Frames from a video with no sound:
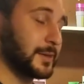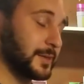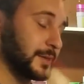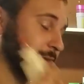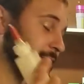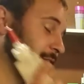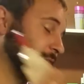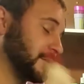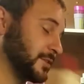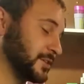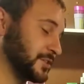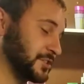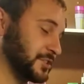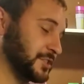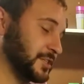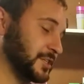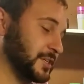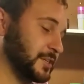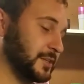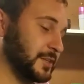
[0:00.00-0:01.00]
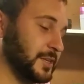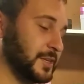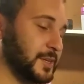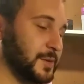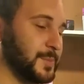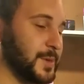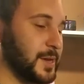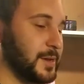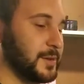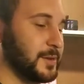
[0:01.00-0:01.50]
get all this shit cleaned
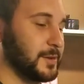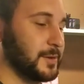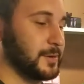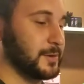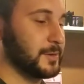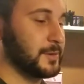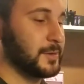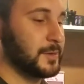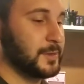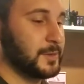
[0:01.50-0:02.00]
up out here